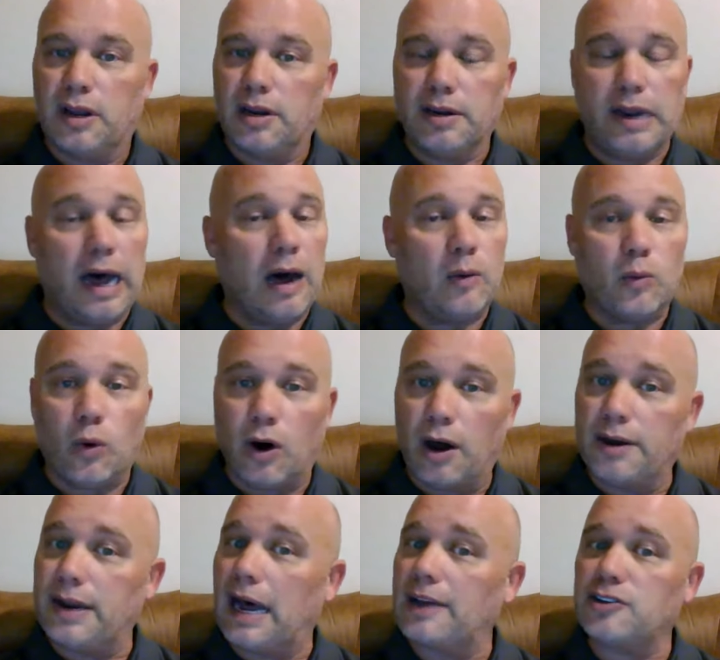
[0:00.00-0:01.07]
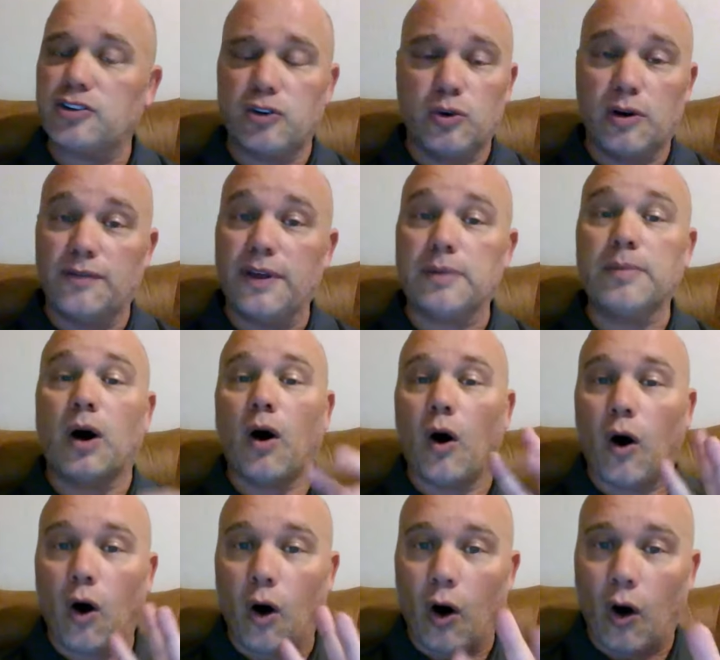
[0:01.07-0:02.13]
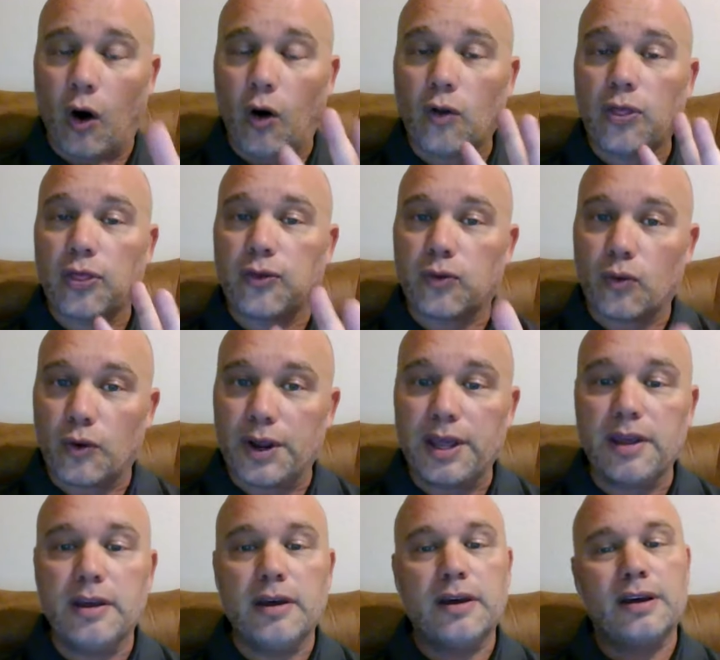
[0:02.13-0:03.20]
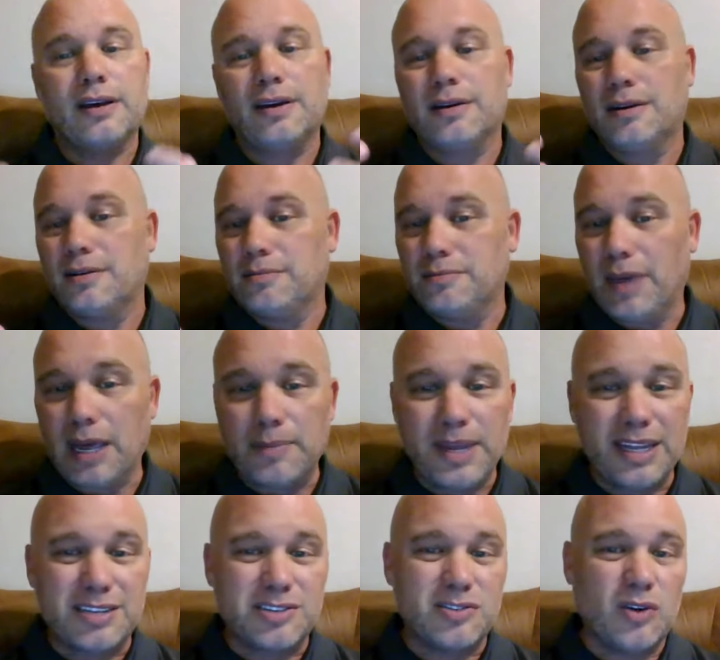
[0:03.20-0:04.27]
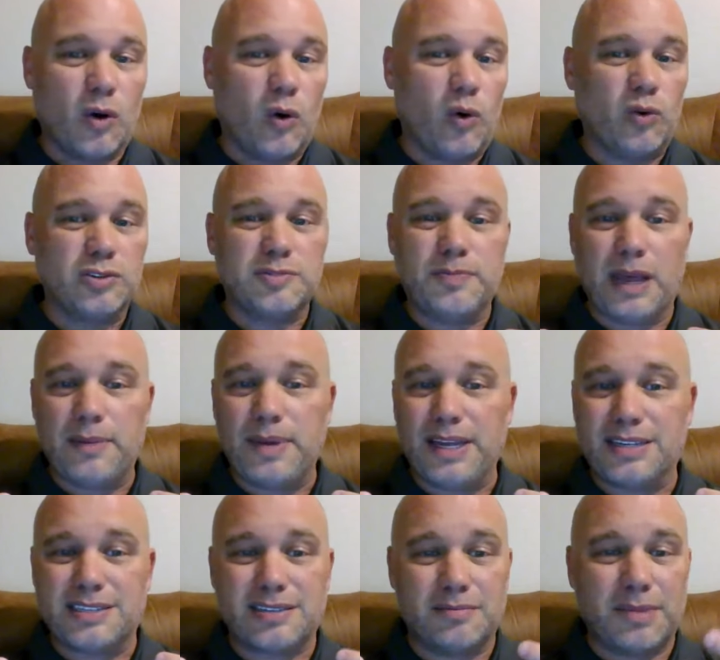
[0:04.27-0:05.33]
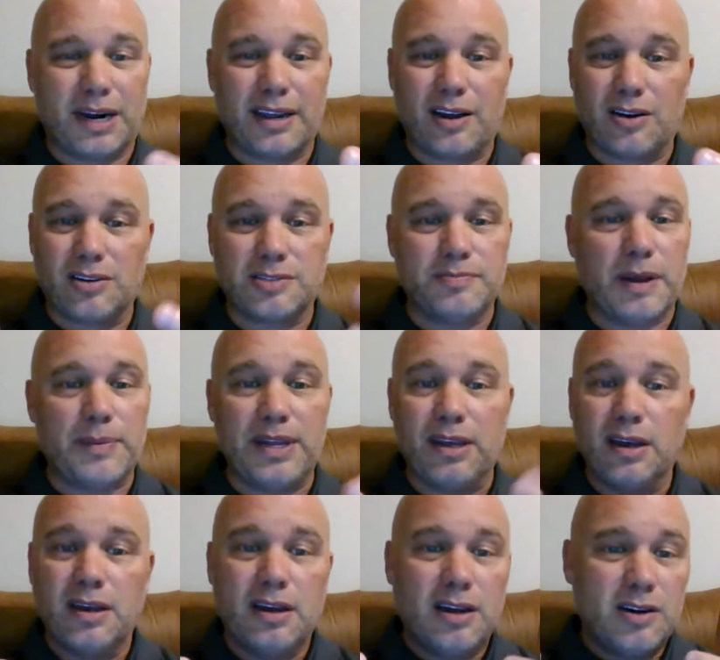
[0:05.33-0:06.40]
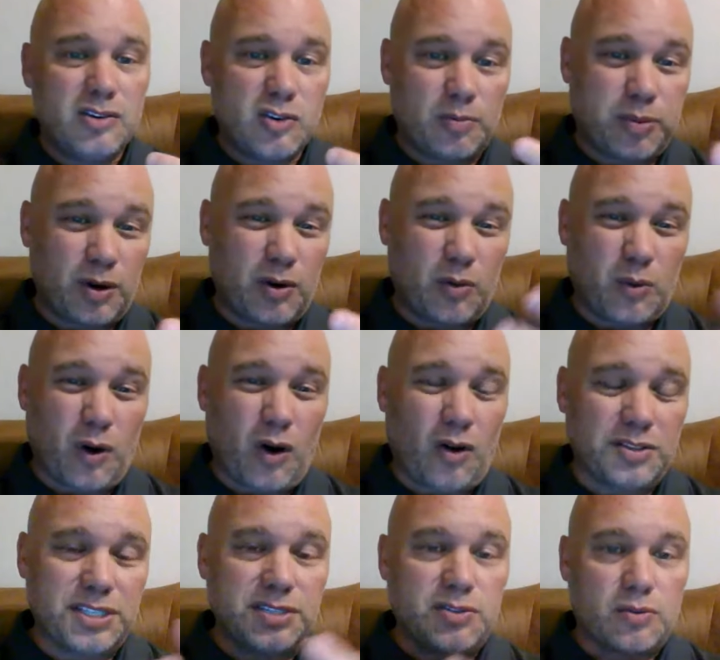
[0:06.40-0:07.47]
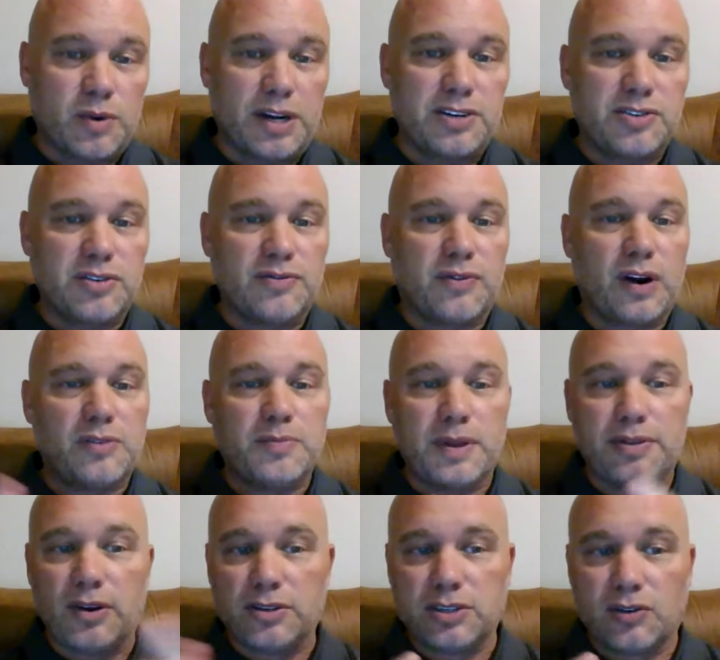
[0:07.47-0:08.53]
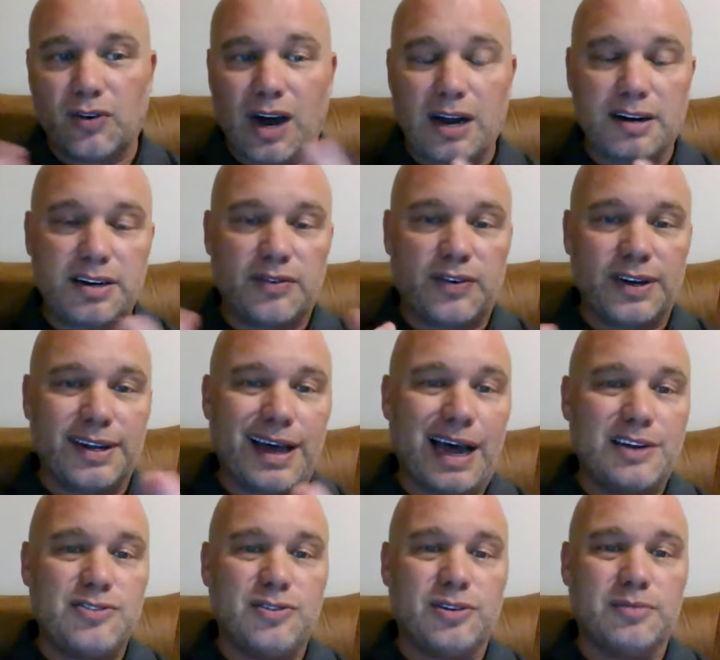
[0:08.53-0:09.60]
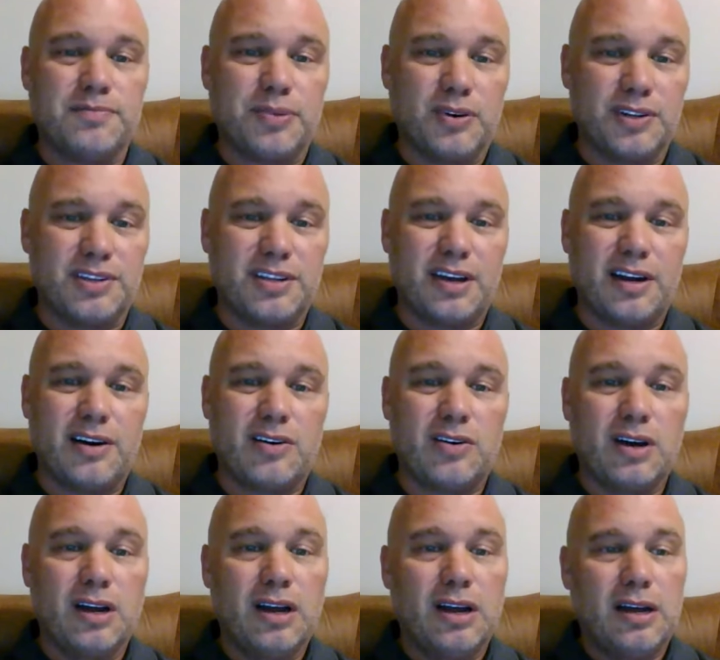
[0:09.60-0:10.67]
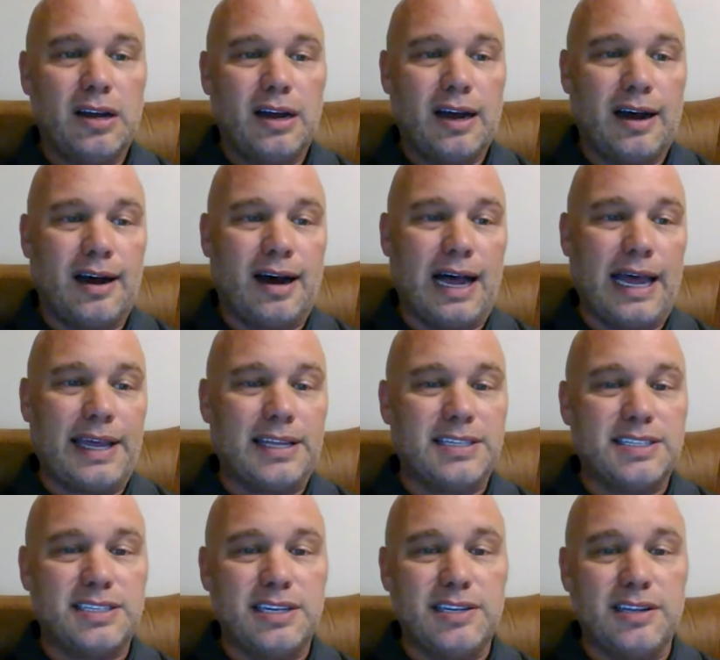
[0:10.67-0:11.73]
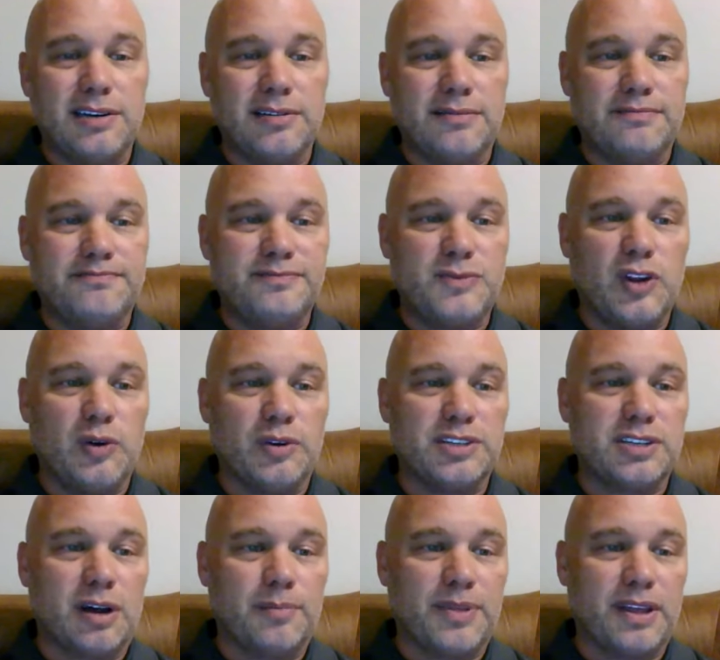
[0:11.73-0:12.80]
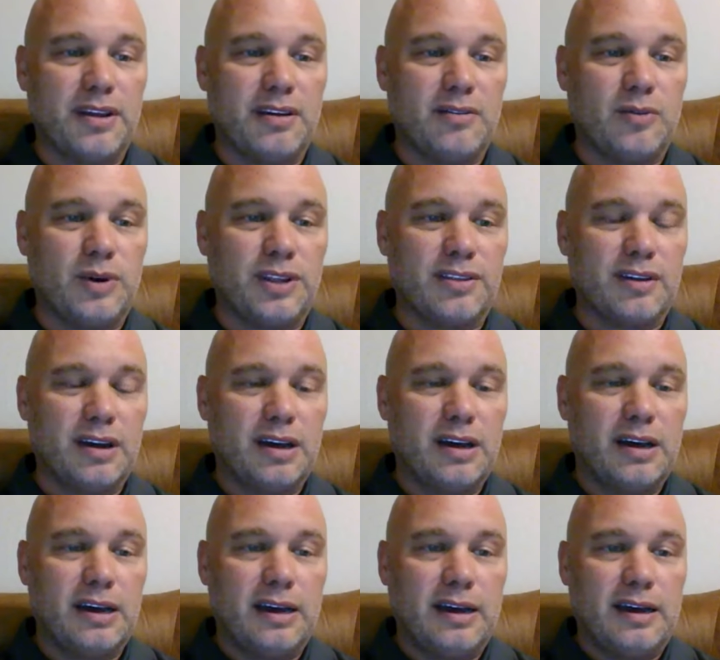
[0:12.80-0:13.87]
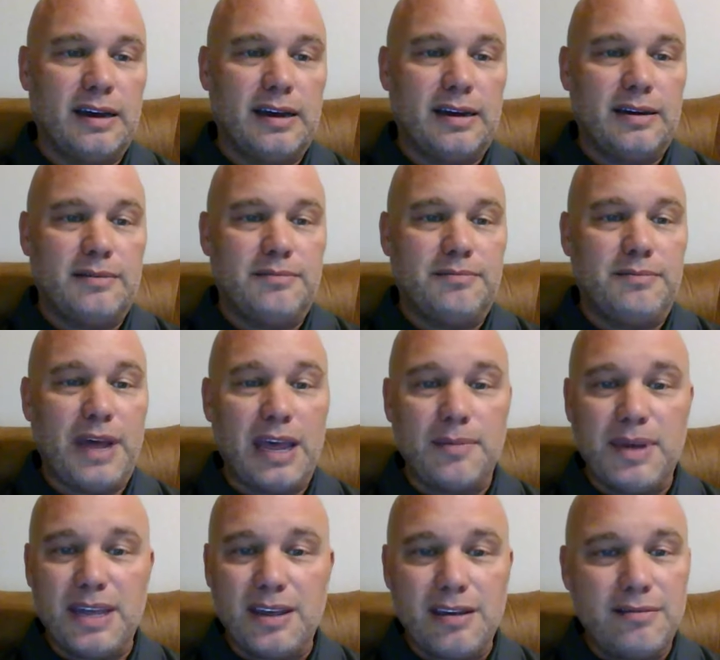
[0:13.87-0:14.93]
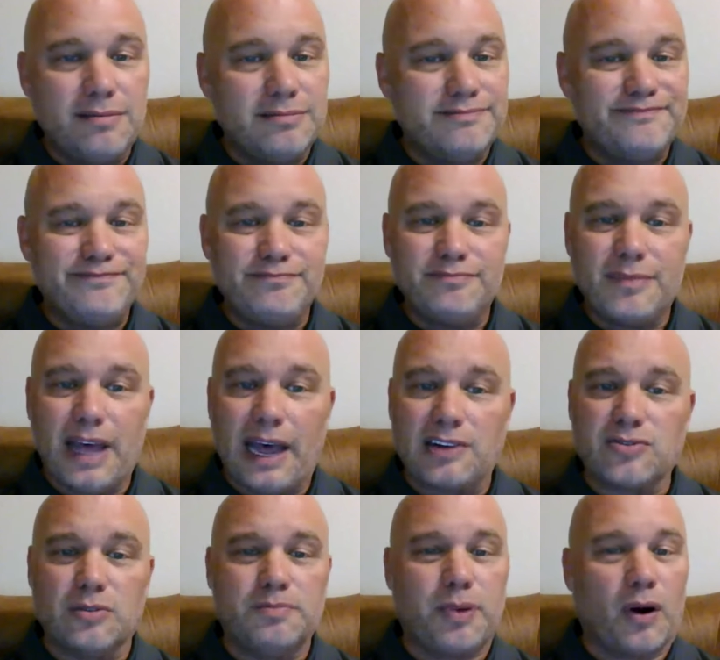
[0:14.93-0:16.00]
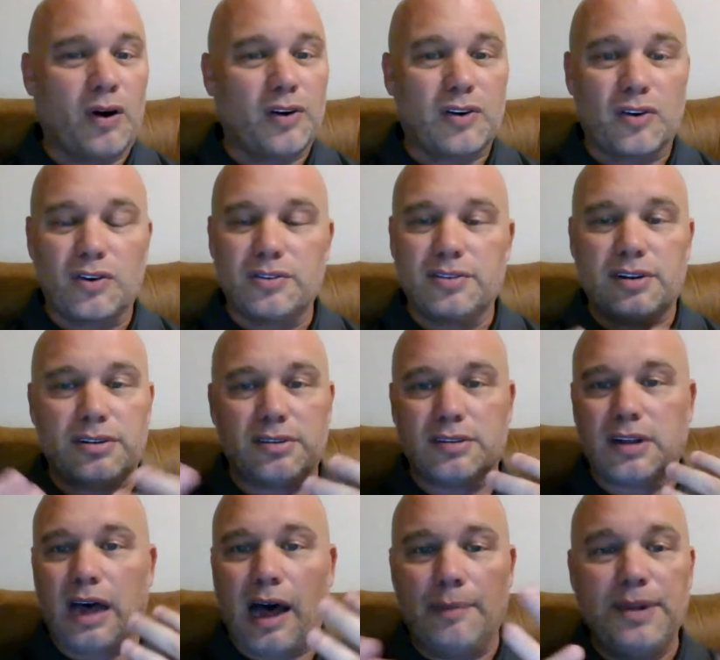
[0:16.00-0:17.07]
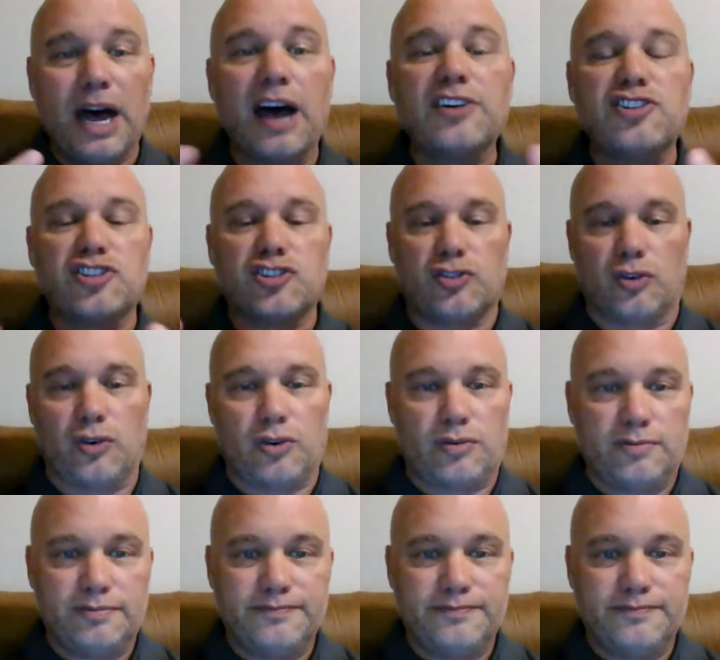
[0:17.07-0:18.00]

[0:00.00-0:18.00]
Not one, not two of them, all three. Maybe it's Noles, maybe it's somebody else, maybe Jabril Rawls, he's a redshirt freshman. There's a lot of different guys you could put there. I could see them doing something with maybe Ashwin Barker. I'm not sure.